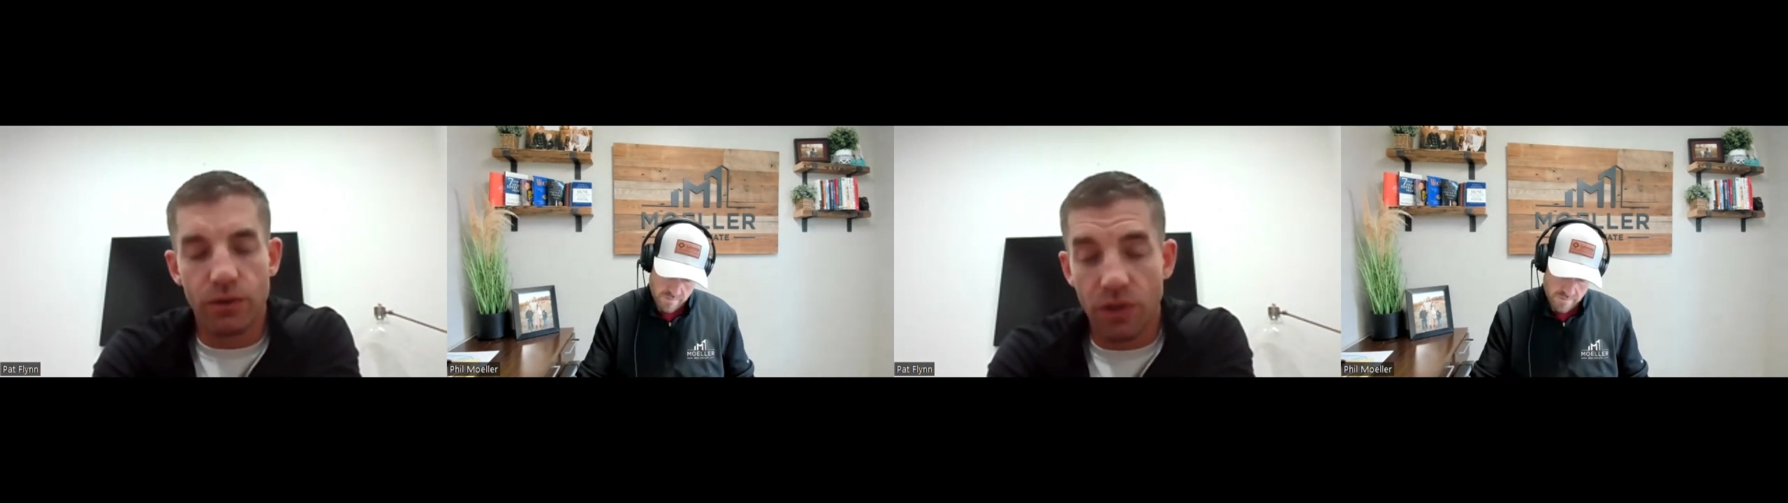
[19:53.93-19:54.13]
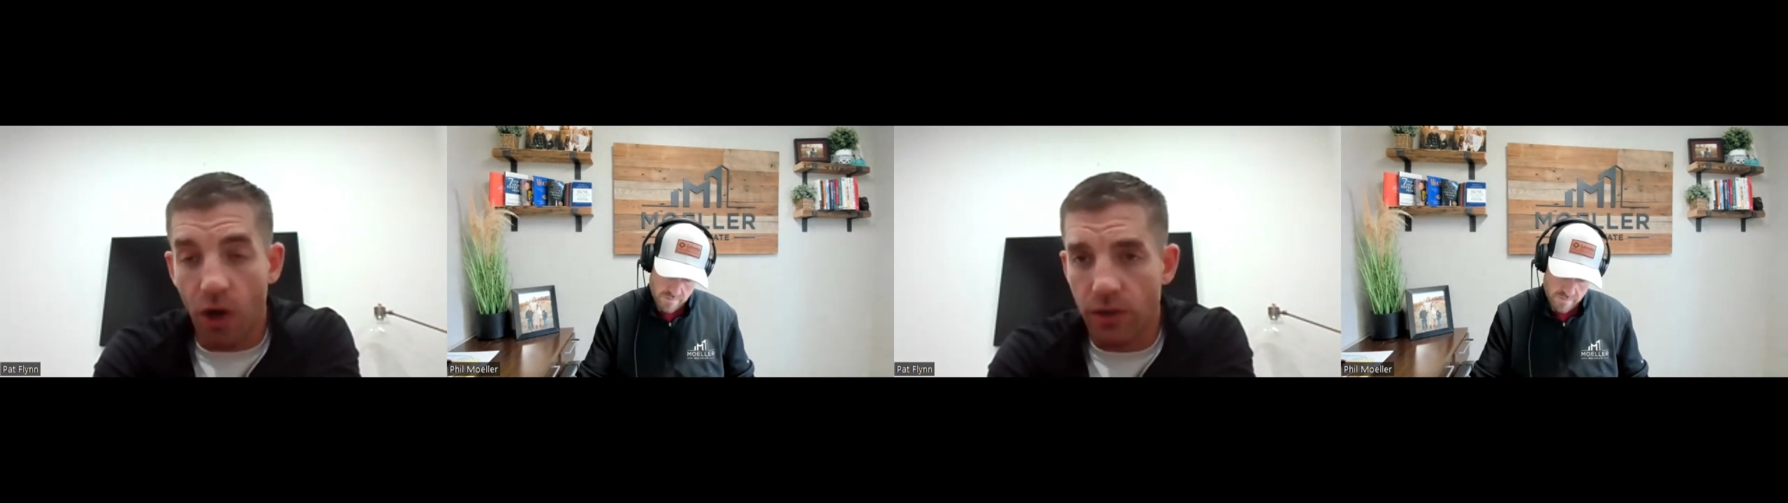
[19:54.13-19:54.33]
it
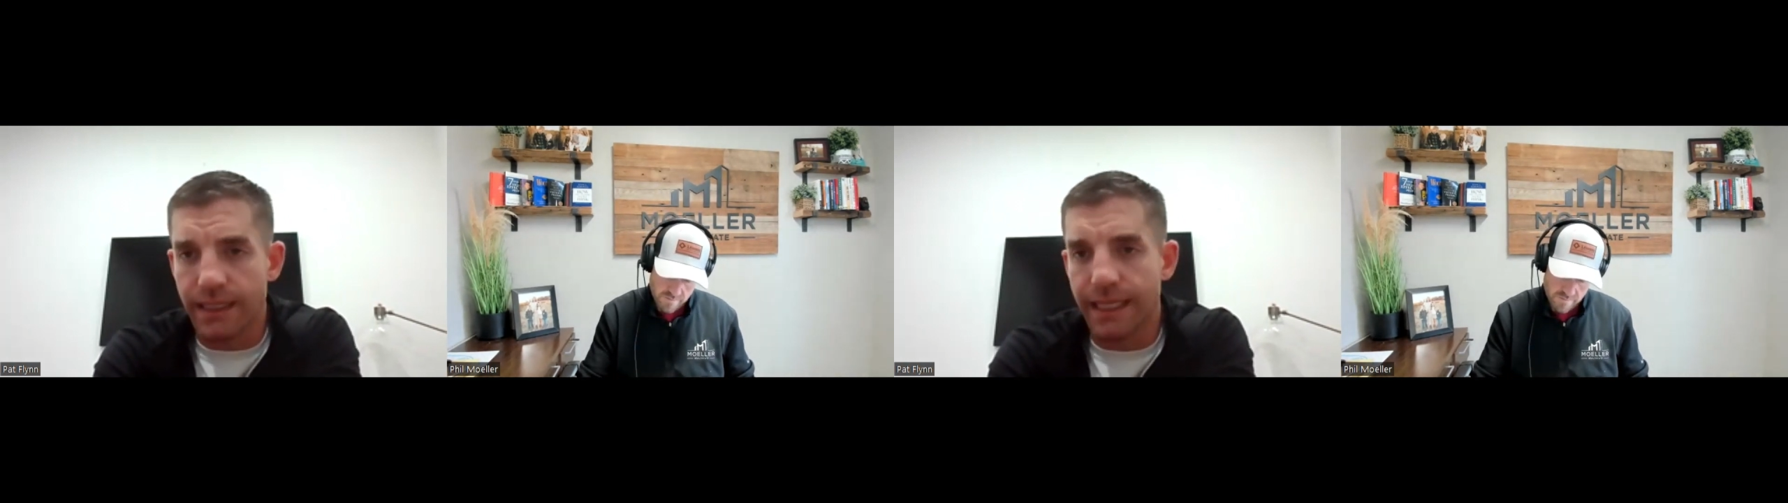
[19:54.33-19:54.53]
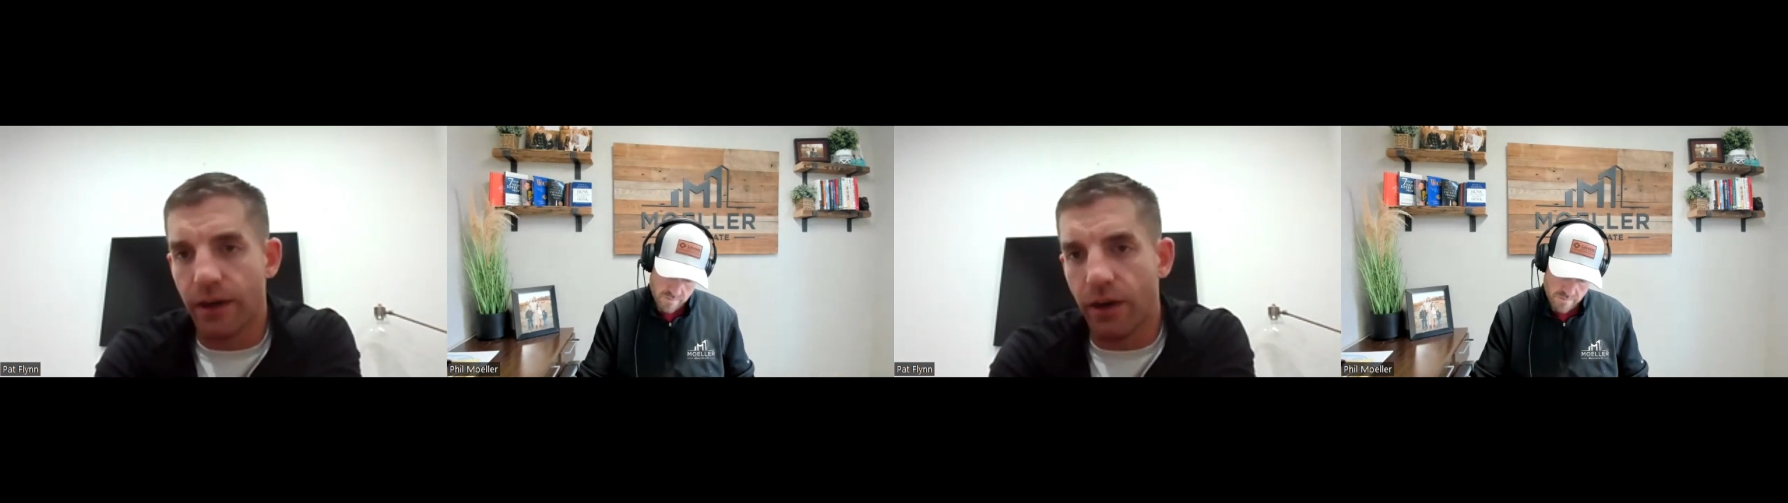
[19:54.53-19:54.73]
was hard
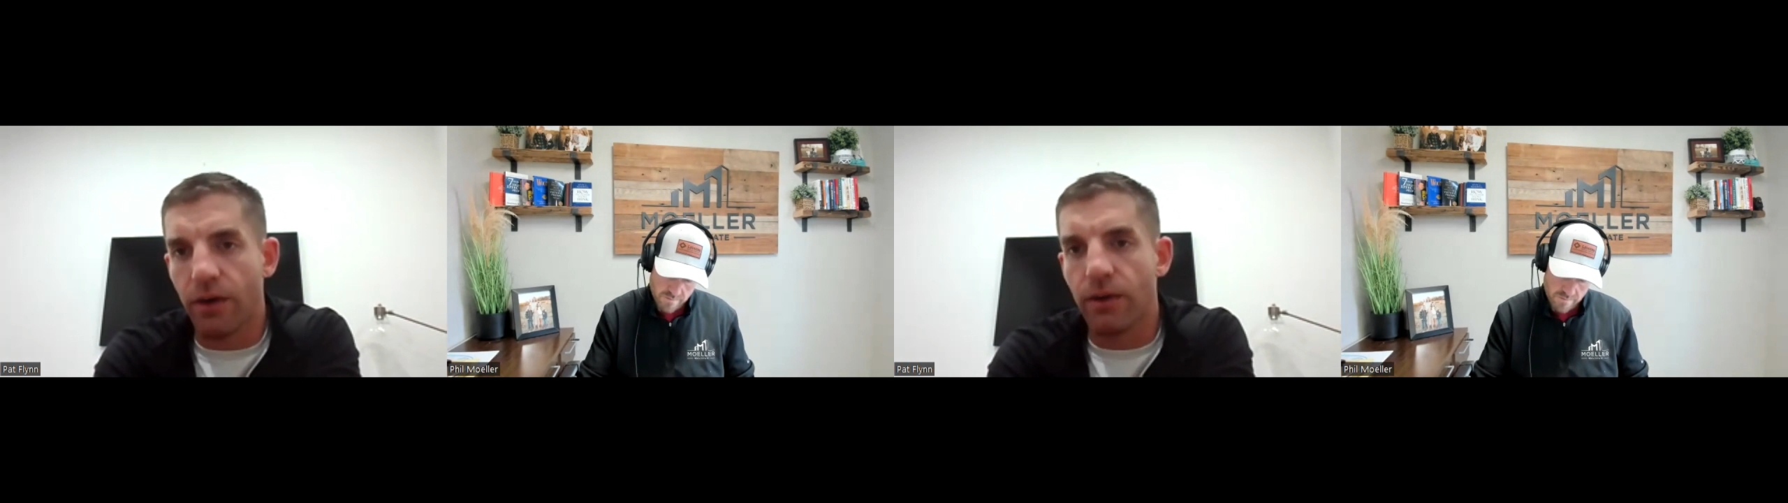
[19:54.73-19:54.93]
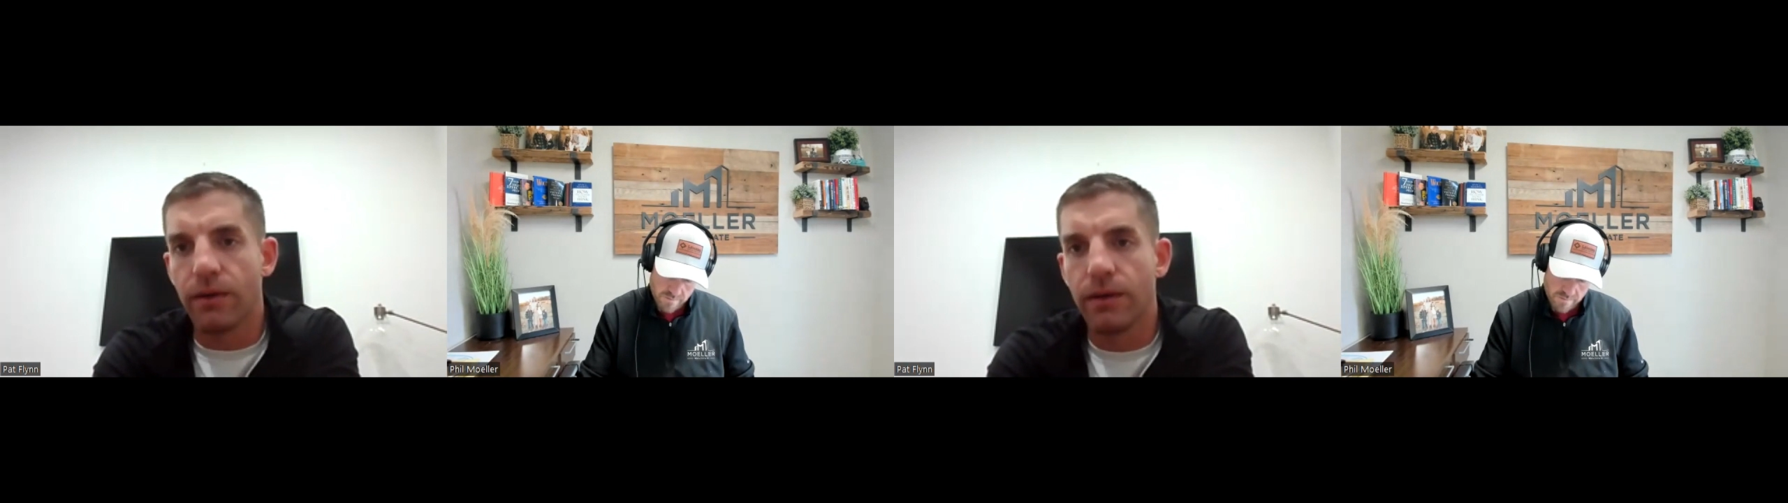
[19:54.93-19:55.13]
to get
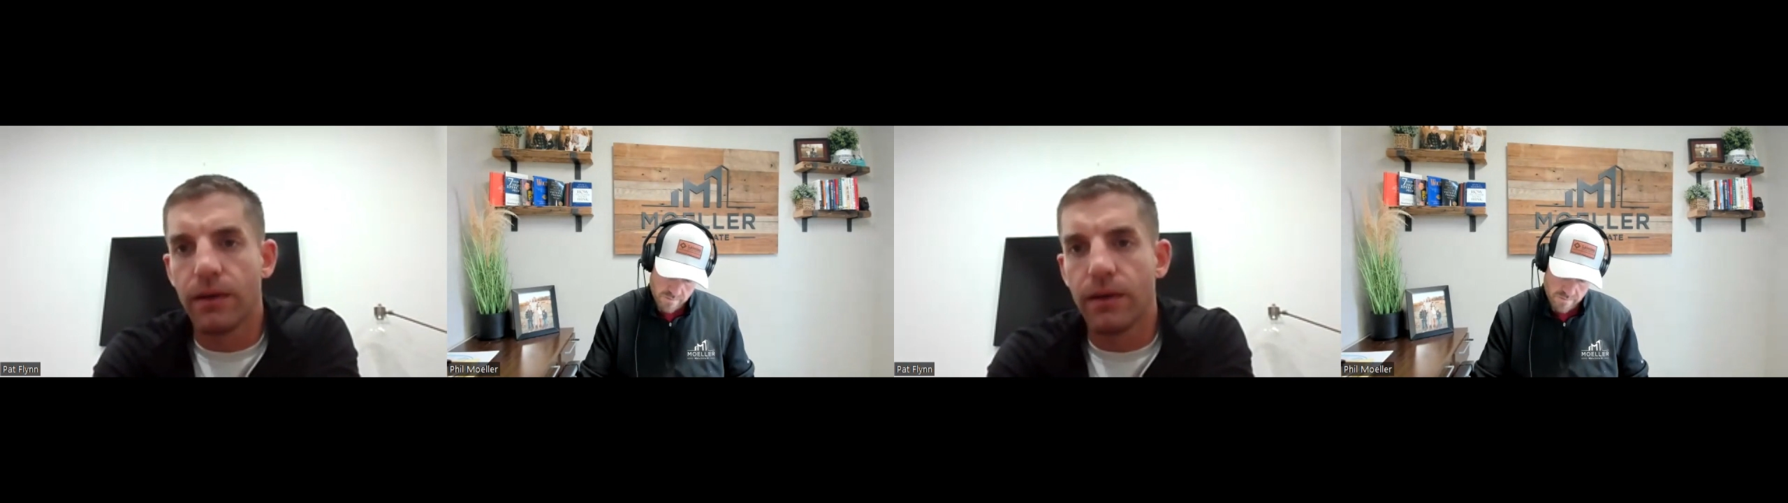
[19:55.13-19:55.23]
hurt.